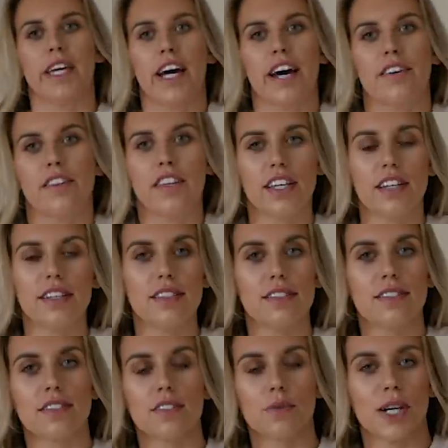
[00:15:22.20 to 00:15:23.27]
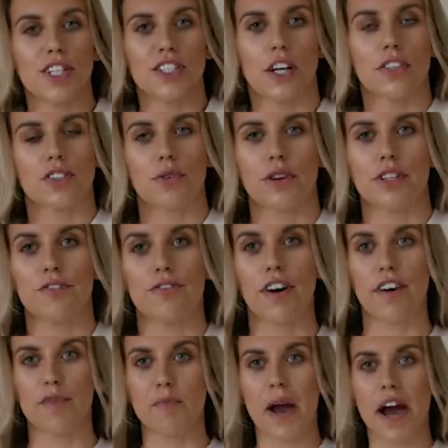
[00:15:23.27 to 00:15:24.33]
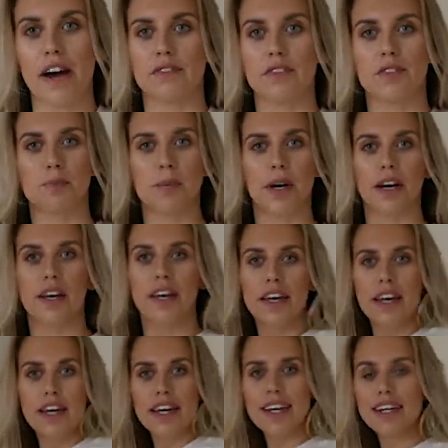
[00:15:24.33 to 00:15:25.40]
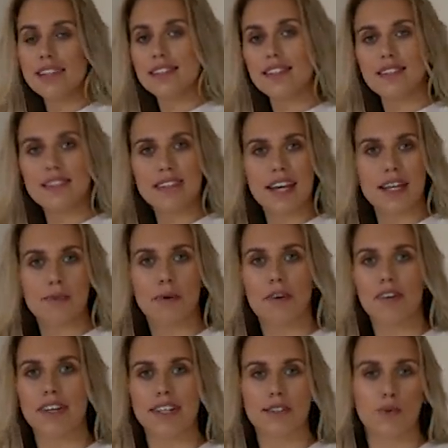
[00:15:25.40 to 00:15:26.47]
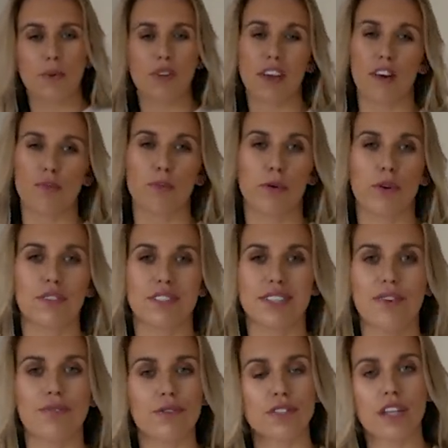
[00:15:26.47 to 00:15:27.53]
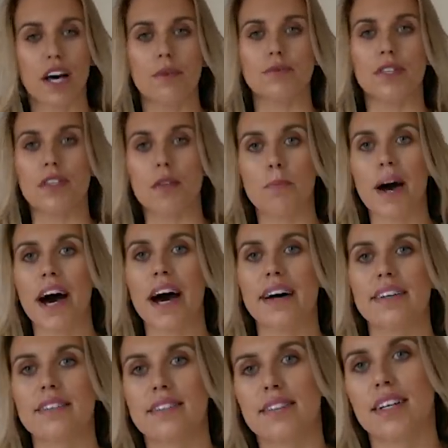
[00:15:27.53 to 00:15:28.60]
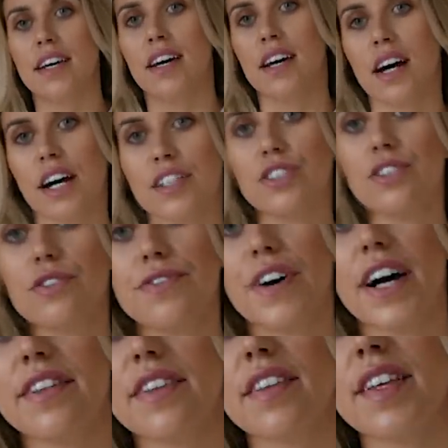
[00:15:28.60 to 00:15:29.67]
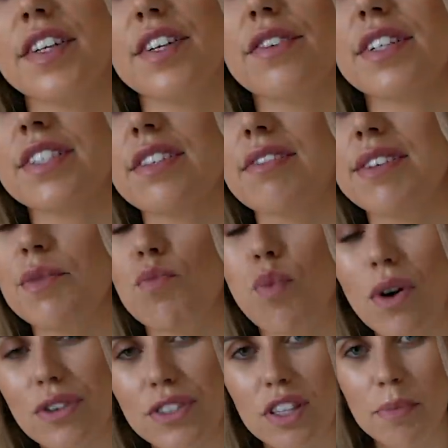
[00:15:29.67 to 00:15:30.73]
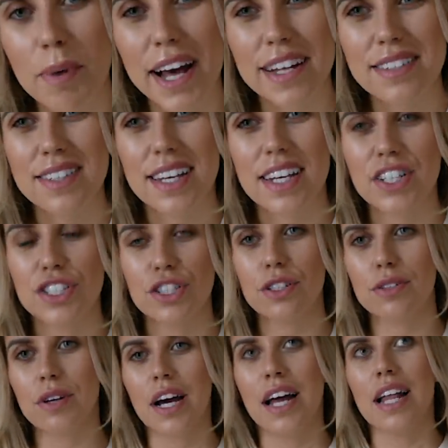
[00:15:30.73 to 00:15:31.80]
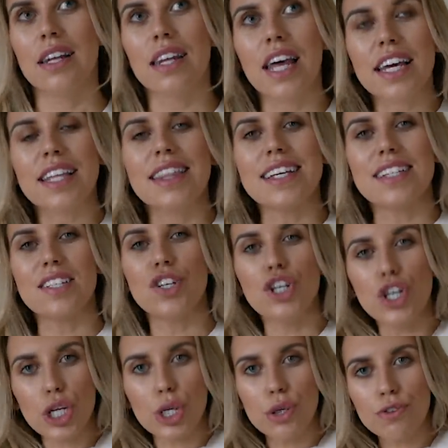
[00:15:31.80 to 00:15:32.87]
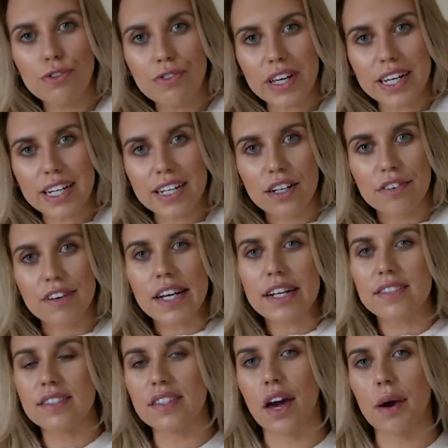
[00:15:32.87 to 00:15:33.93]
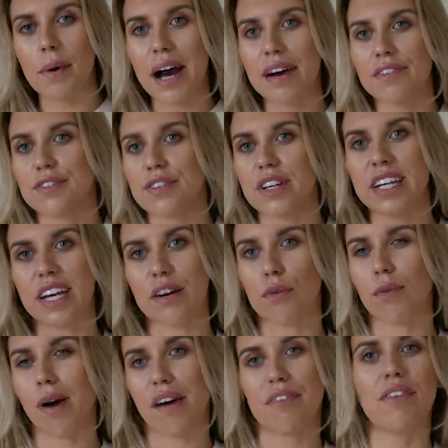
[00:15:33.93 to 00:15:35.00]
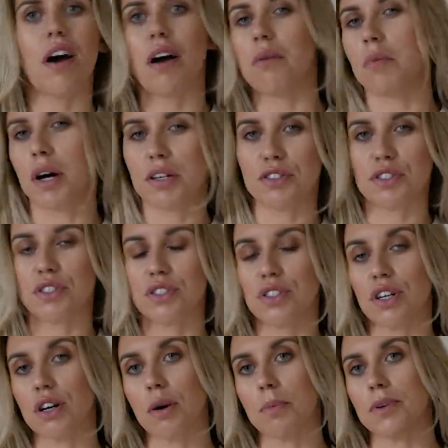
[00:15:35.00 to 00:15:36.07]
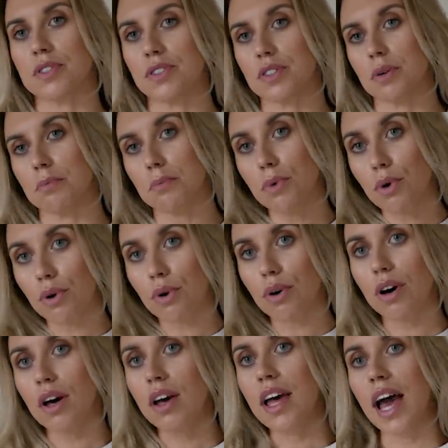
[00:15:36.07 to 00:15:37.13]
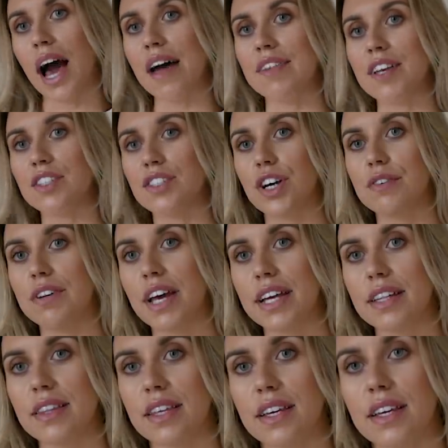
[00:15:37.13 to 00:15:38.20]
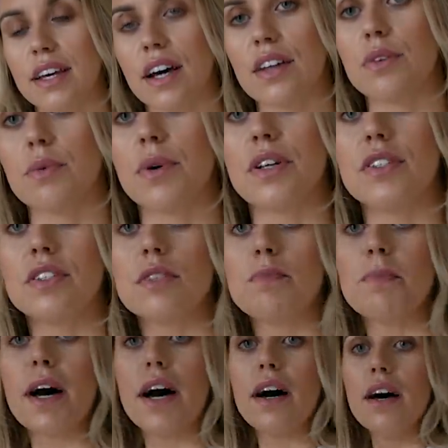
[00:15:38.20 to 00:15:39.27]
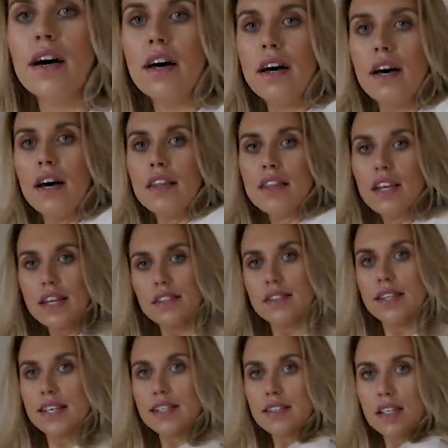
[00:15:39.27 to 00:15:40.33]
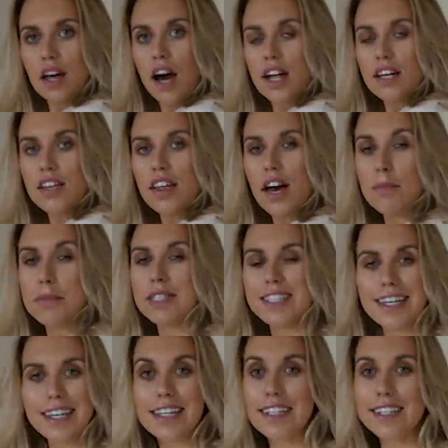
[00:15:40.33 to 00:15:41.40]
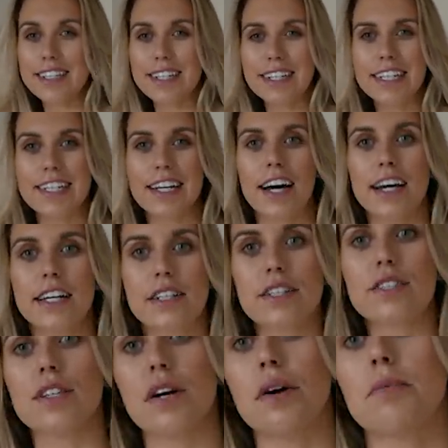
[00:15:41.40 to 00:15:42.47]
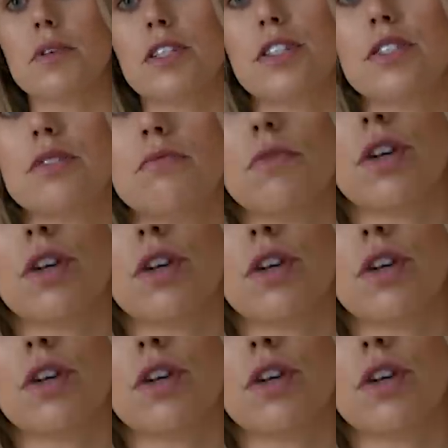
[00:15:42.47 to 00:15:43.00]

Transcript: me how these sweatshirts are only five pounds, but it is a staple. It's one that I've bought several times in the past. I do find that they don't necessarily wash the best. Like, I do like this new feeling of it, so after a year or whatever I'll just stock up on some more and then donate the other ones. But this is a colour that I particularly like, so I'm going to